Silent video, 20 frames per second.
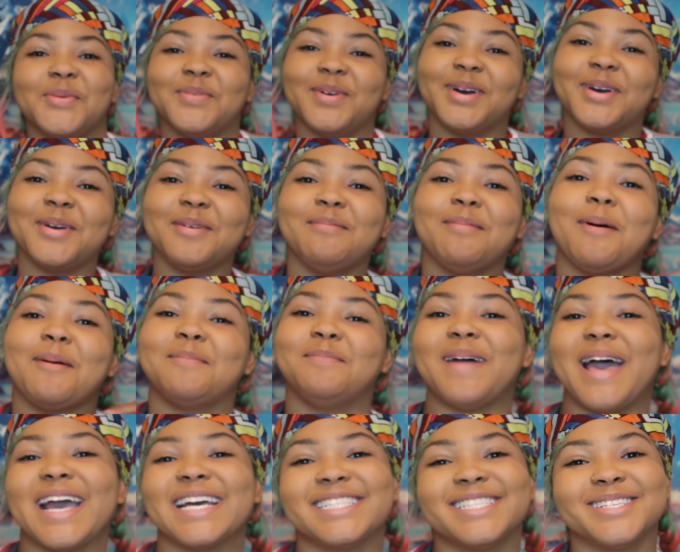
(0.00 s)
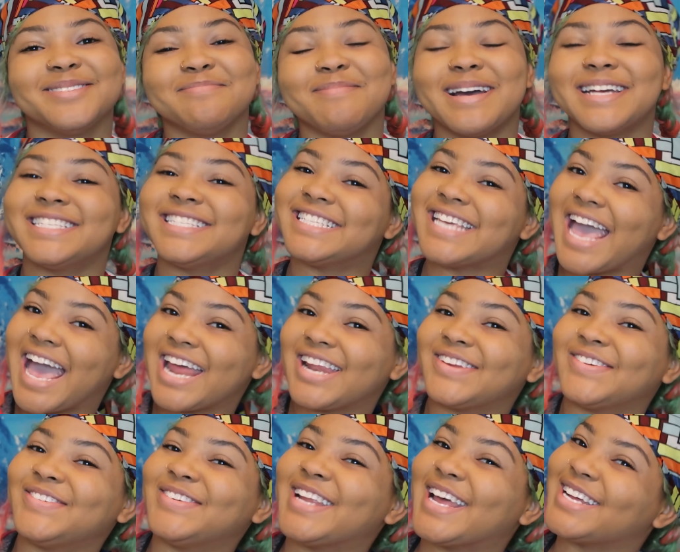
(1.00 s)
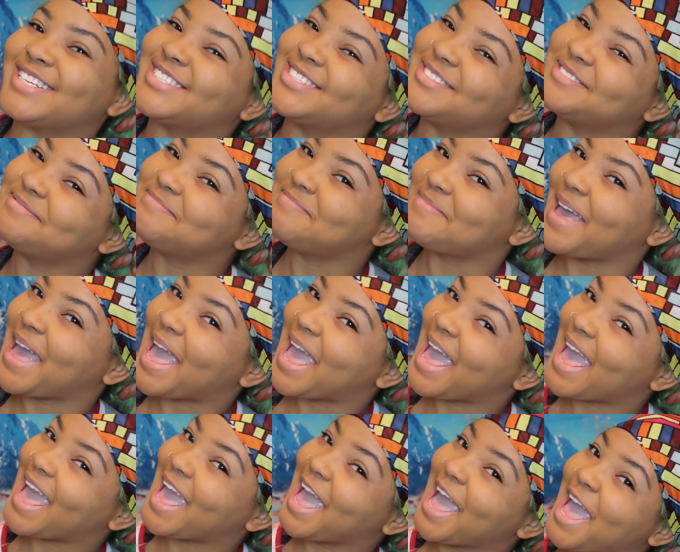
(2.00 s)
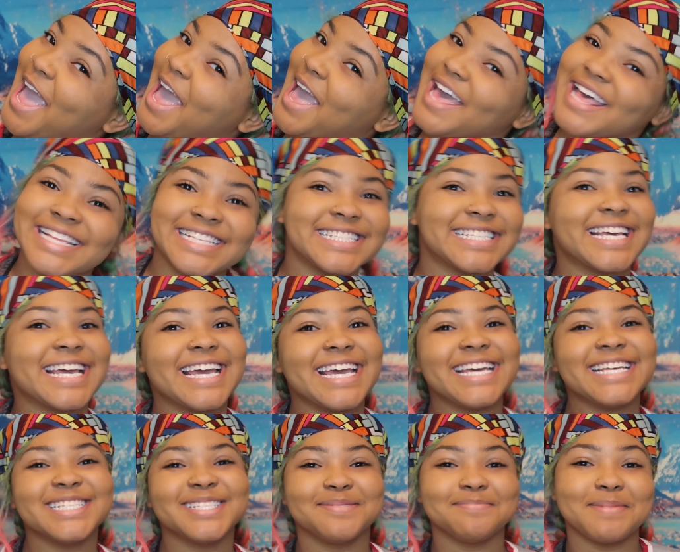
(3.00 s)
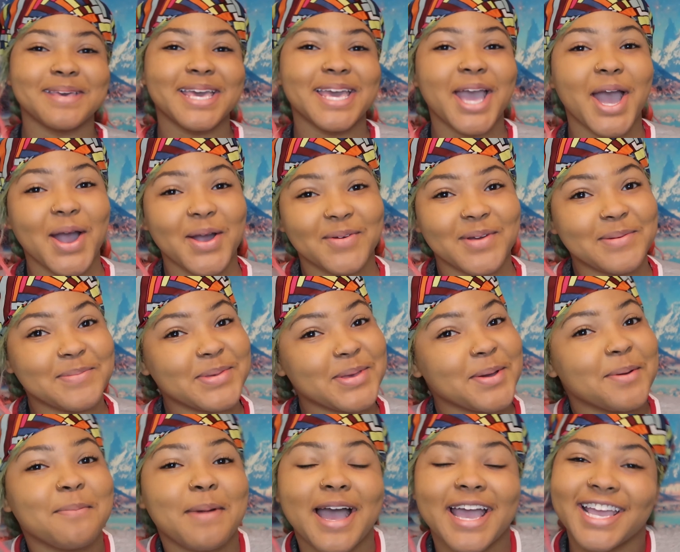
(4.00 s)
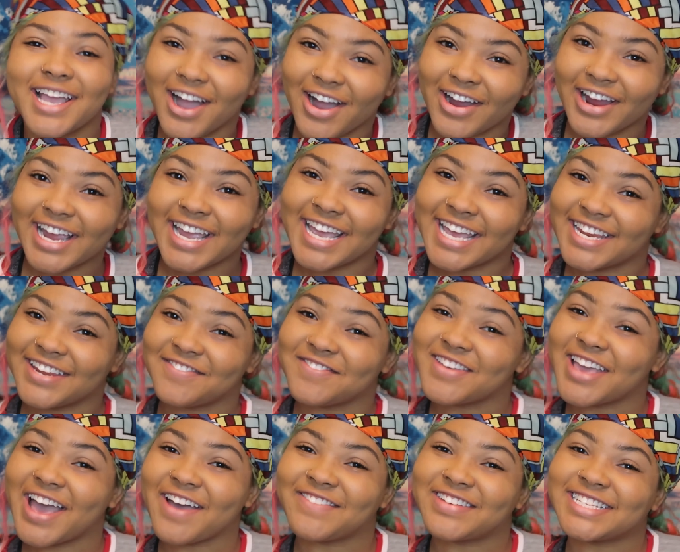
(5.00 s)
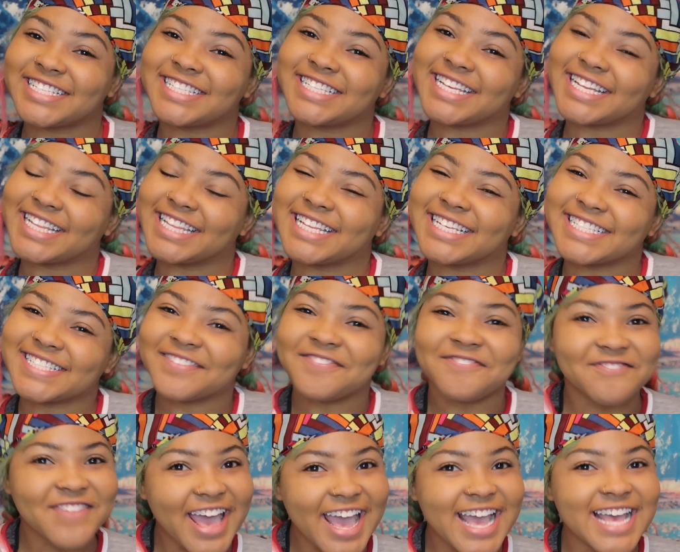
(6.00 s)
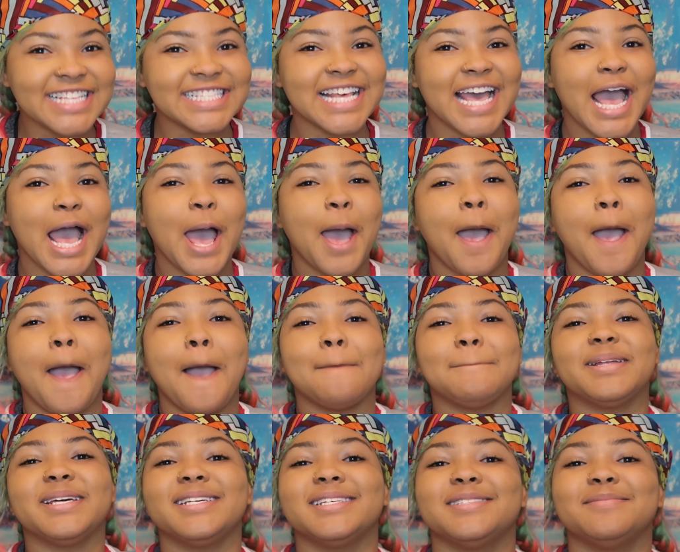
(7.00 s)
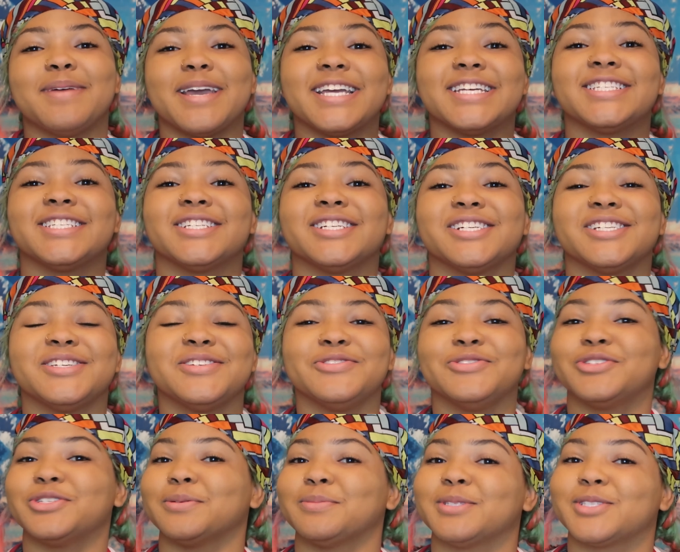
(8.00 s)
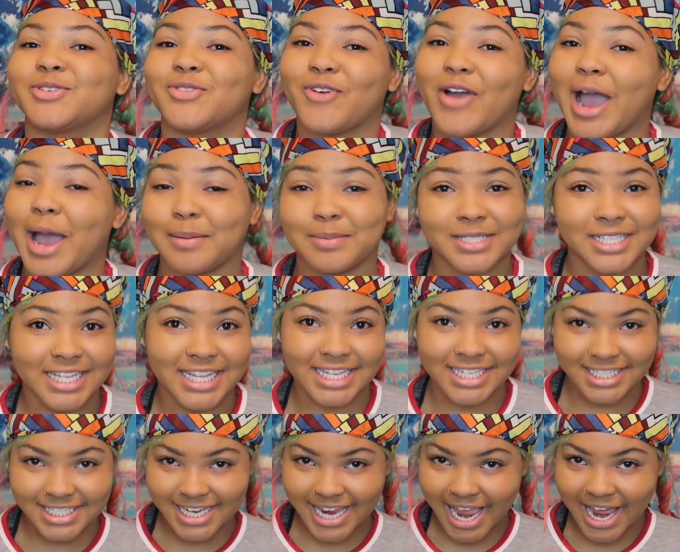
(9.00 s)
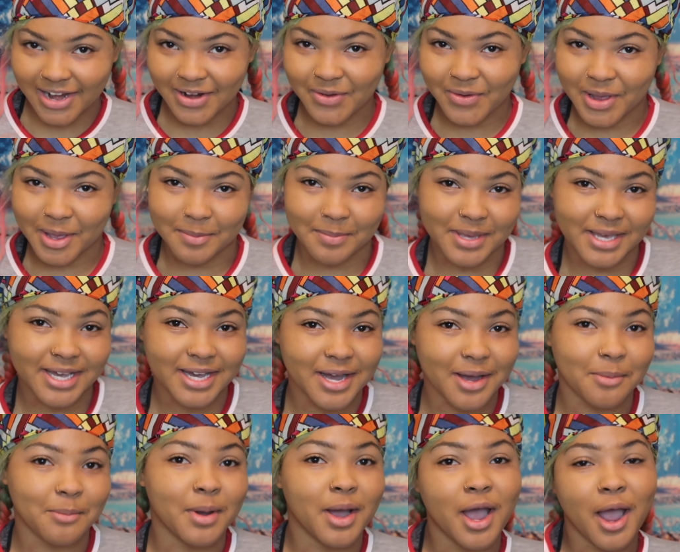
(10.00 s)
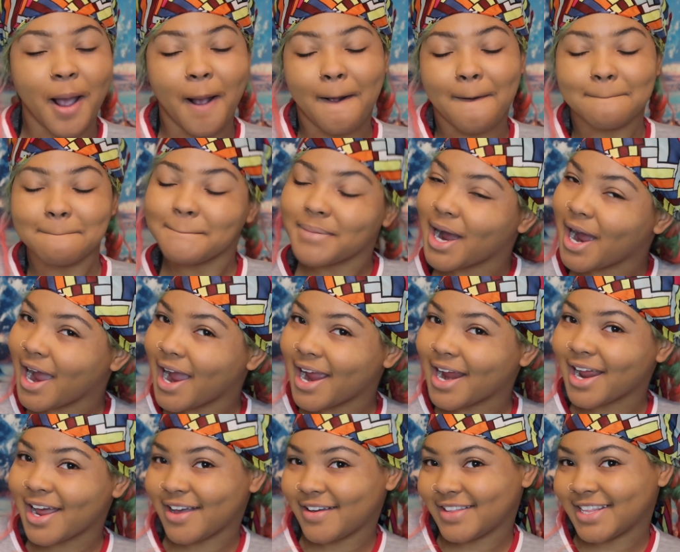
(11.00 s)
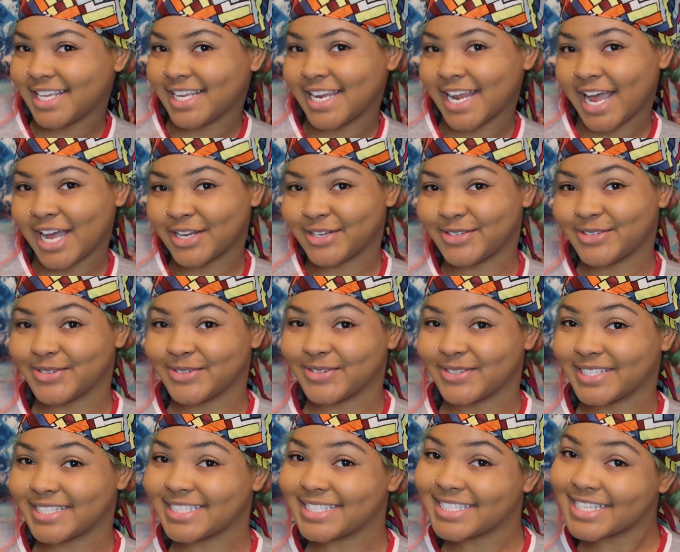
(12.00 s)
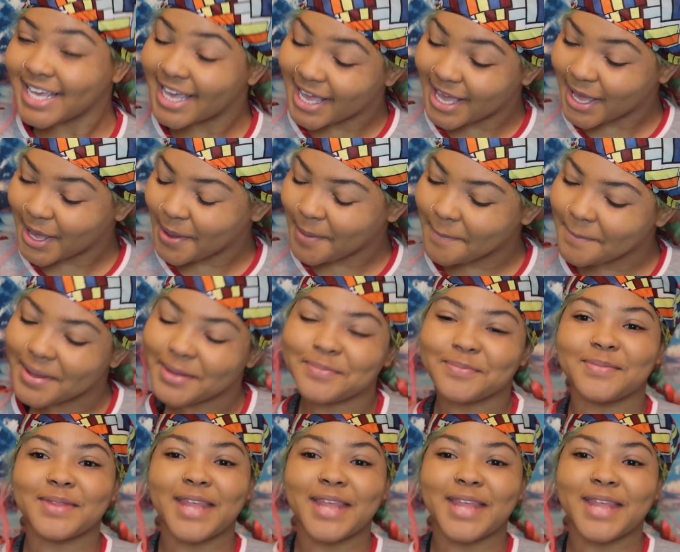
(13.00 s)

Welcome back to my channel, Natural Face. It is me, arabiamiyari, and if you haven't seen this face, please make sure you subscribe to the channel and become part of the natural team,